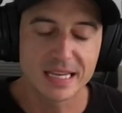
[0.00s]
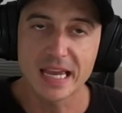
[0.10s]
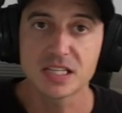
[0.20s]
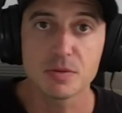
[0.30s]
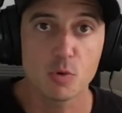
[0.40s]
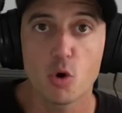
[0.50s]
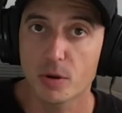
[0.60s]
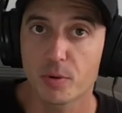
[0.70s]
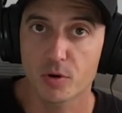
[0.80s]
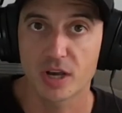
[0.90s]
Take some
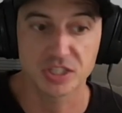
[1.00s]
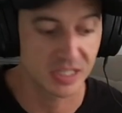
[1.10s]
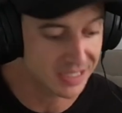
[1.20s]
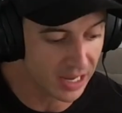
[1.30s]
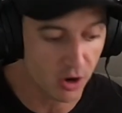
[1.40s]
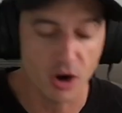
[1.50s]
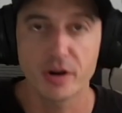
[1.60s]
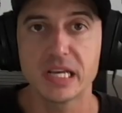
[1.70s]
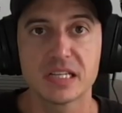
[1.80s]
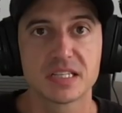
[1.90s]
chord progressions that are
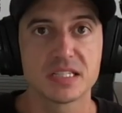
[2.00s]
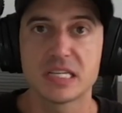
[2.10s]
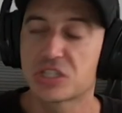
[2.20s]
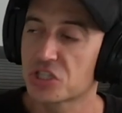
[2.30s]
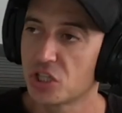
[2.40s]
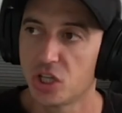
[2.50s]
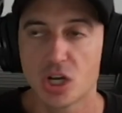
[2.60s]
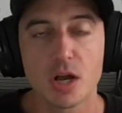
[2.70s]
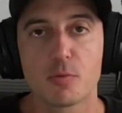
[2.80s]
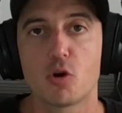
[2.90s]
already existing, just
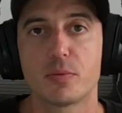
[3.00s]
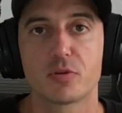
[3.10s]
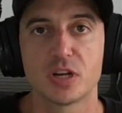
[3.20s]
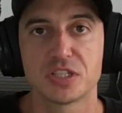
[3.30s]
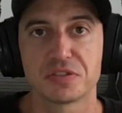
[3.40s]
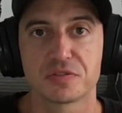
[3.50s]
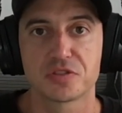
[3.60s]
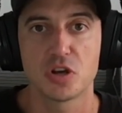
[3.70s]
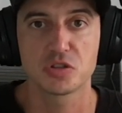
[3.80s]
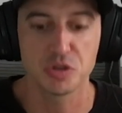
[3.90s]
look up chord progressions for
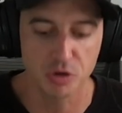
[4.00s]
songs you